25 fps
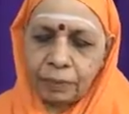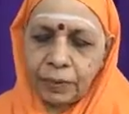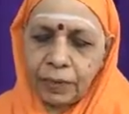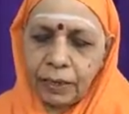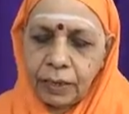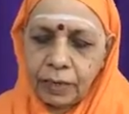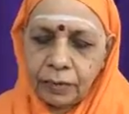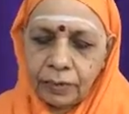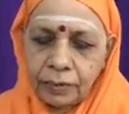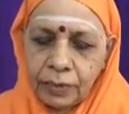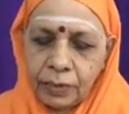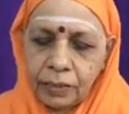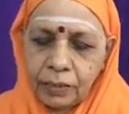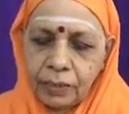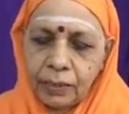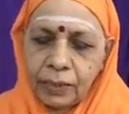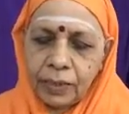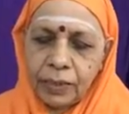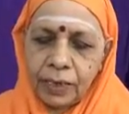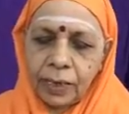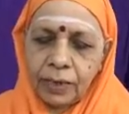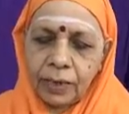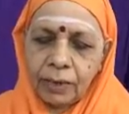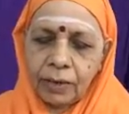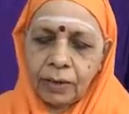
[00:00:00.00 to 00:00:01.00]
even though
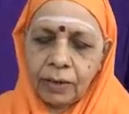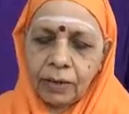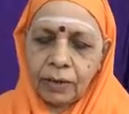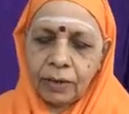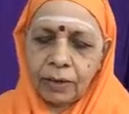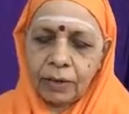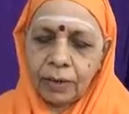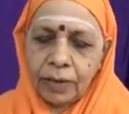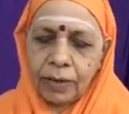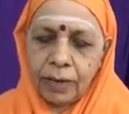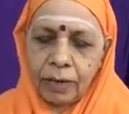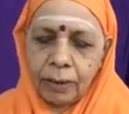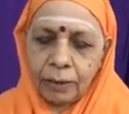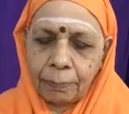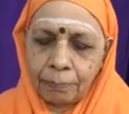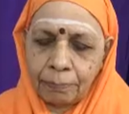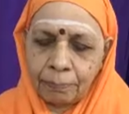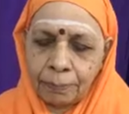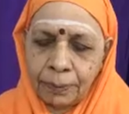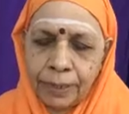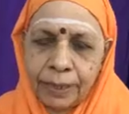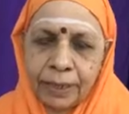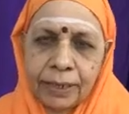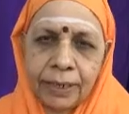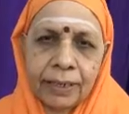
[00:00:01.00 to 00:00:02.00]
they are not
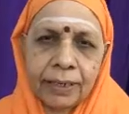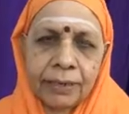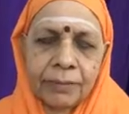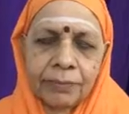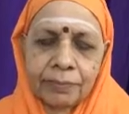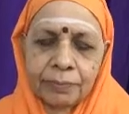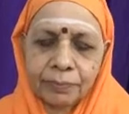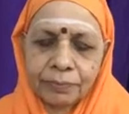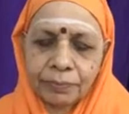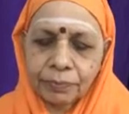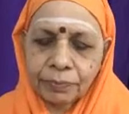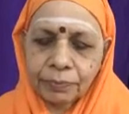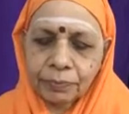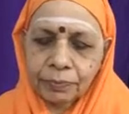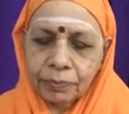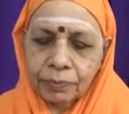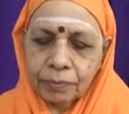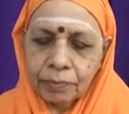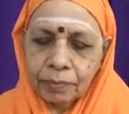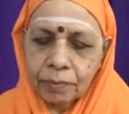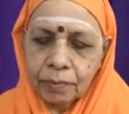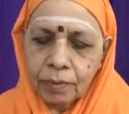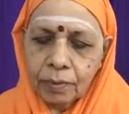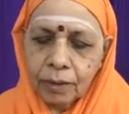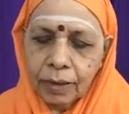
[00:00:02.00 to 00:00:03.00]
appearing,
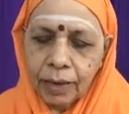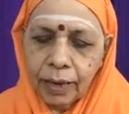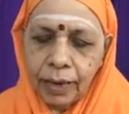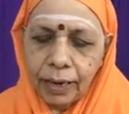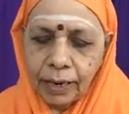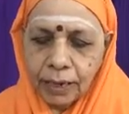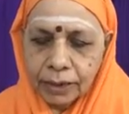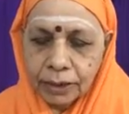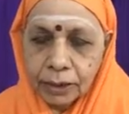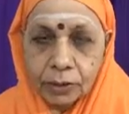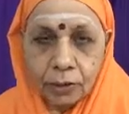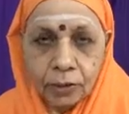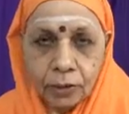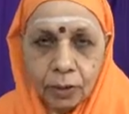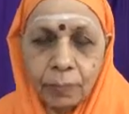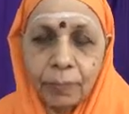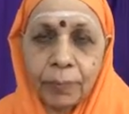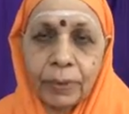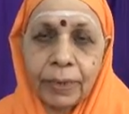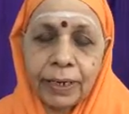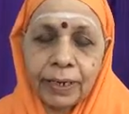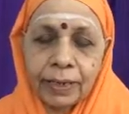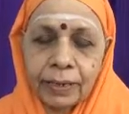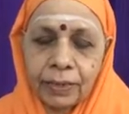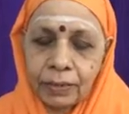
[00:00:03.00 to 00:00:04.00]

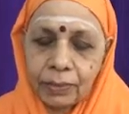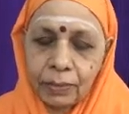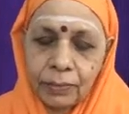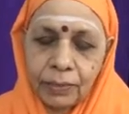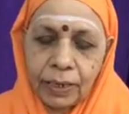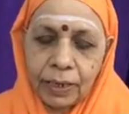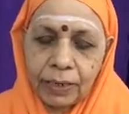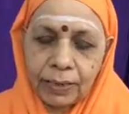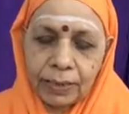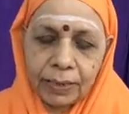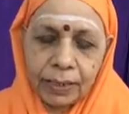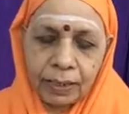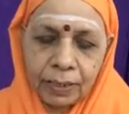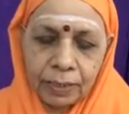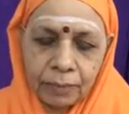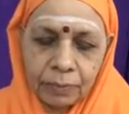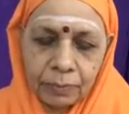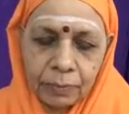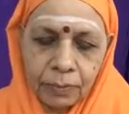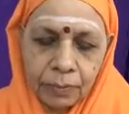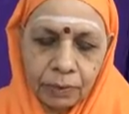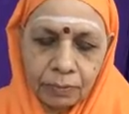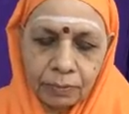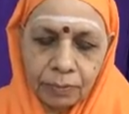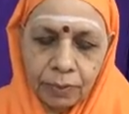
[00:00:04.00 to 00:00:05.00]
extrapolate to the other
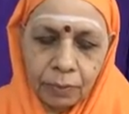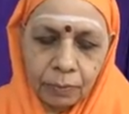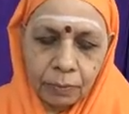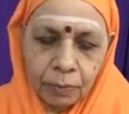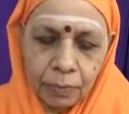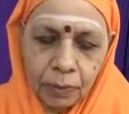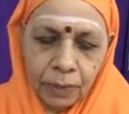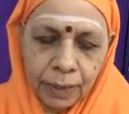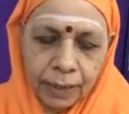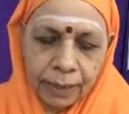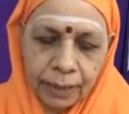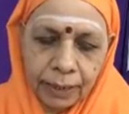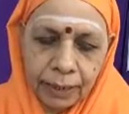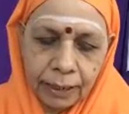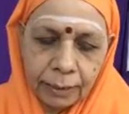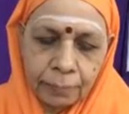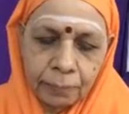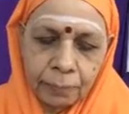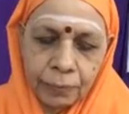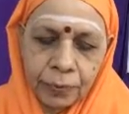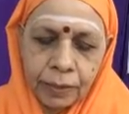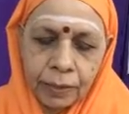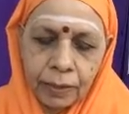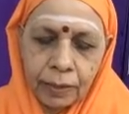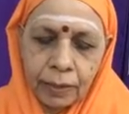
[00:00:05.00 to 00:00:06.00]
limbs of the body
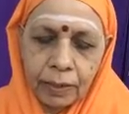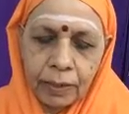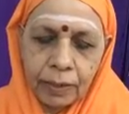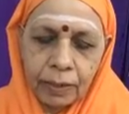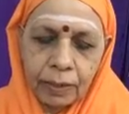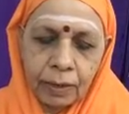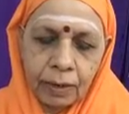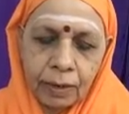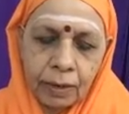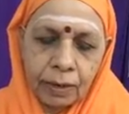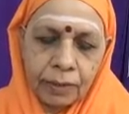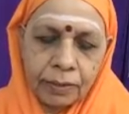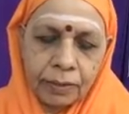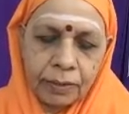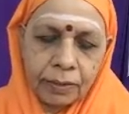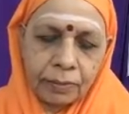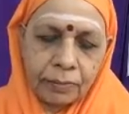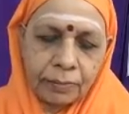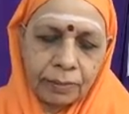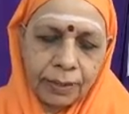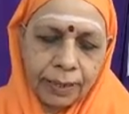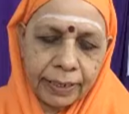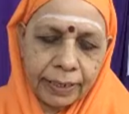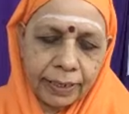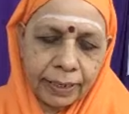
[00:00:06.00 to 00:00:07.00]

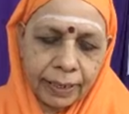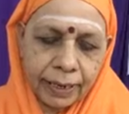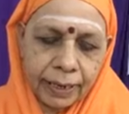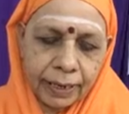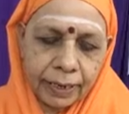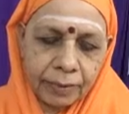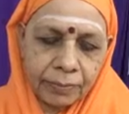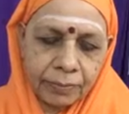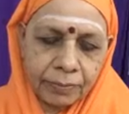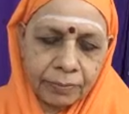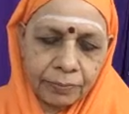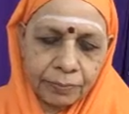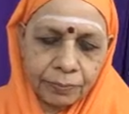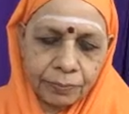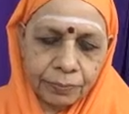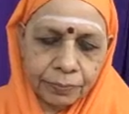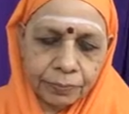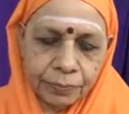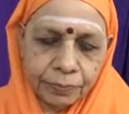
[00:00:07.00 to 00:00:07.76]
caused by time,